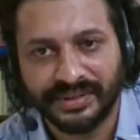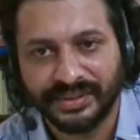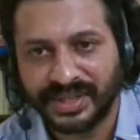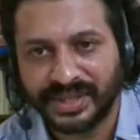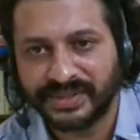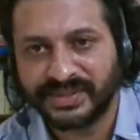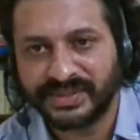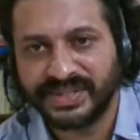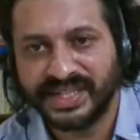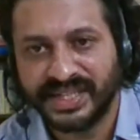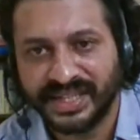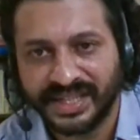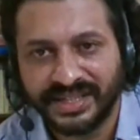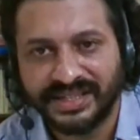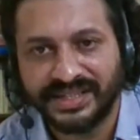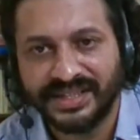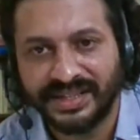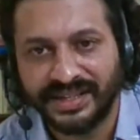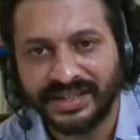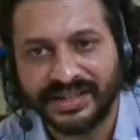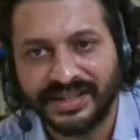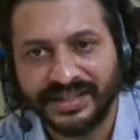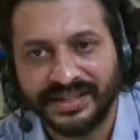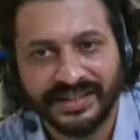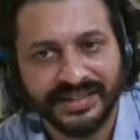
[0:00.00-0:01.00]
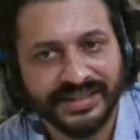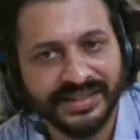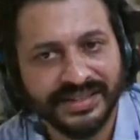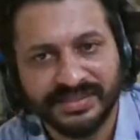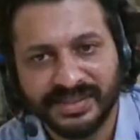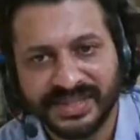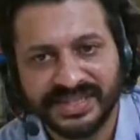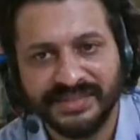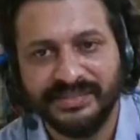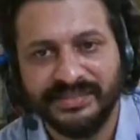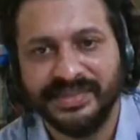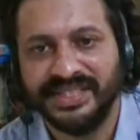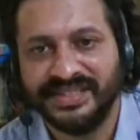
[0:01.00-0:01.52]
2018, this
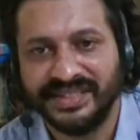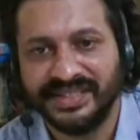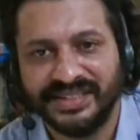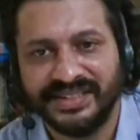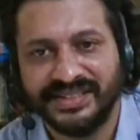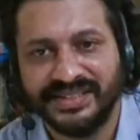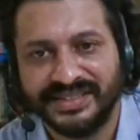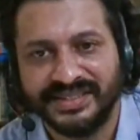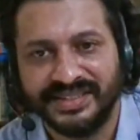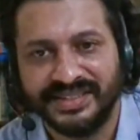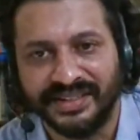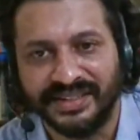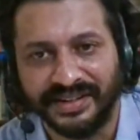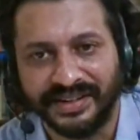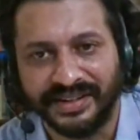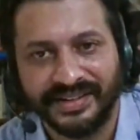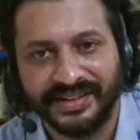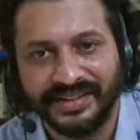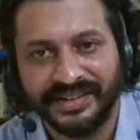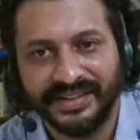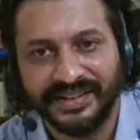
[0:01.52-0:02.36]
was a major concern.